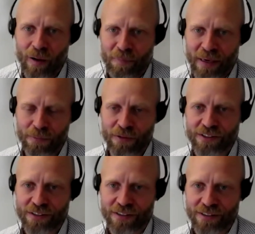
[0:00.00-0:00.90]

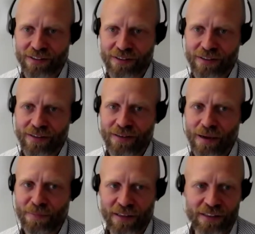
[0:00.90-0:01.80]
people's
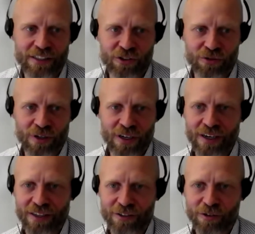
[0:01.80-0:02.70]
ability
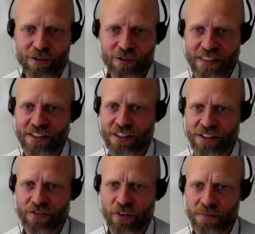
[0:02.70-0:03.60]
to make decisions
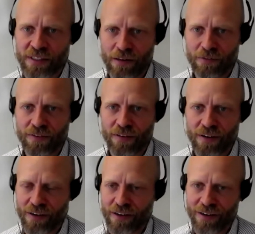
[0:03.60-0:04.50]
for themselves.
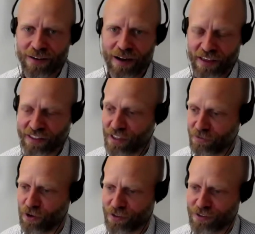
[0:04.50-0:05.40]
I think it's
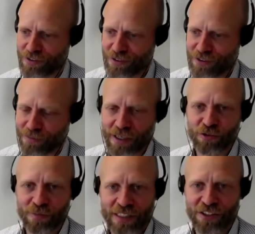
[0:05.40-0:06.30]
difficult sometimes
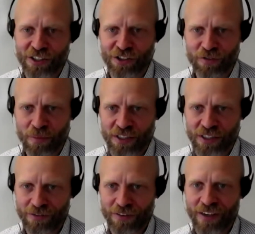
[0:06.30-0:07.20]
to make decisions for
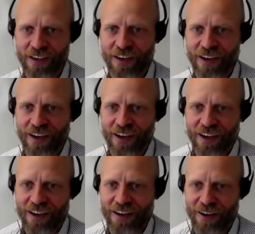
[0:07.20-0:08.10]
myself.
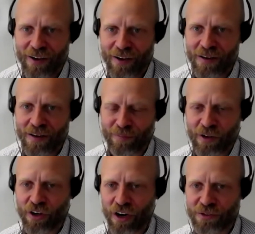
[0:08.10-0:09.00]
I'm not
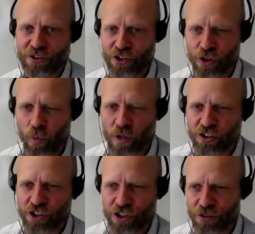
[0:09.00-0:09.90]
100% sure what to
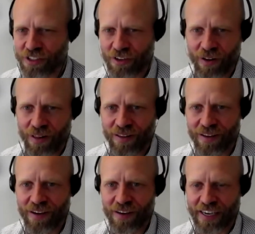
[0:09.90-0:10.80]
choose in all
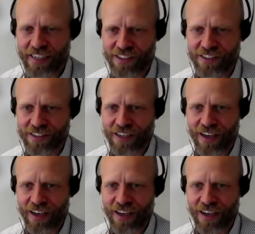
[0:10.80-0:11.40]
cases.